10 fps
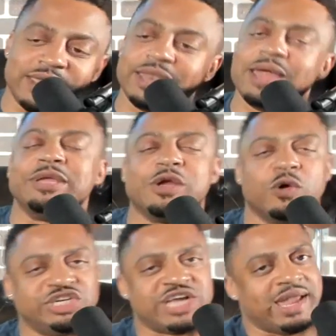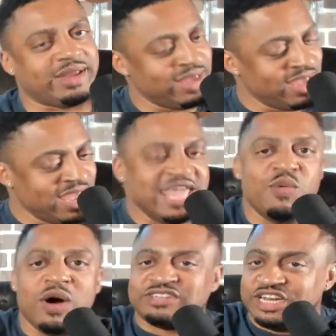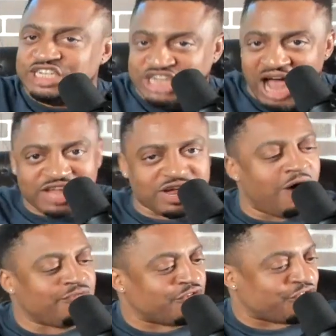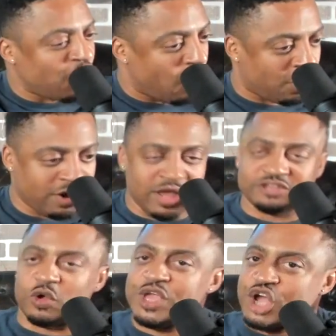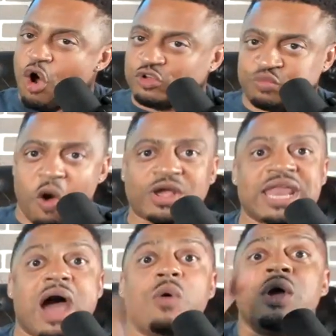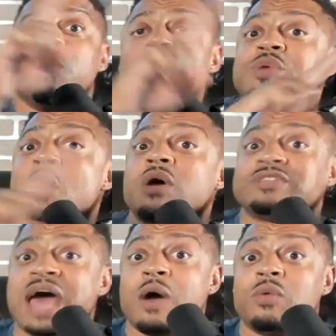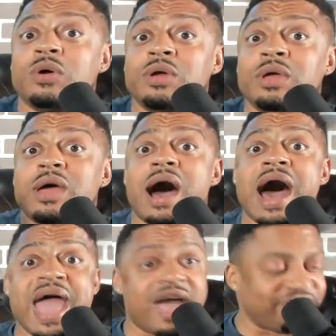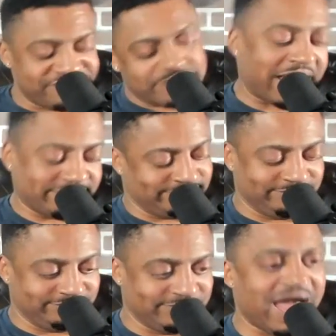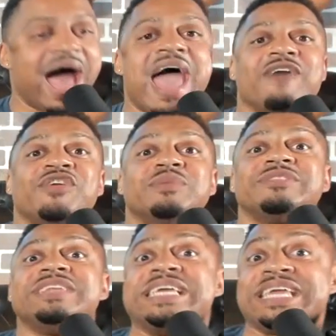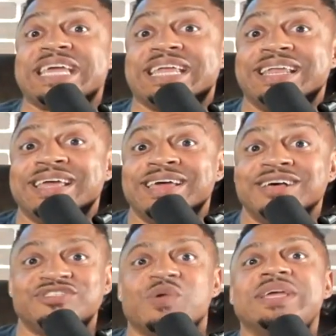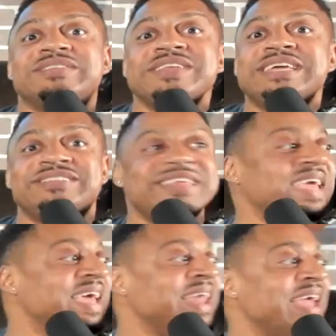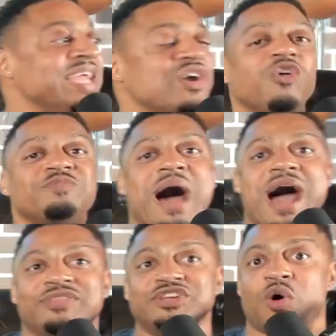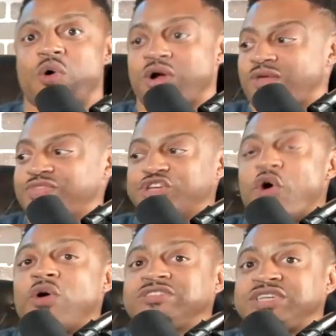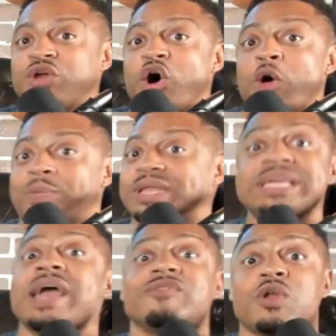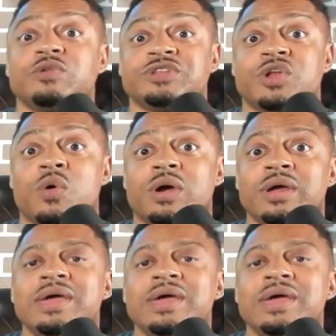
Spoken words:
let me go check. He was the jock of the floor. So he goes walking out. When he walks out, I have him sneak in. So he sneaks in. He goes behind the door. The door is still open. He never closed the door.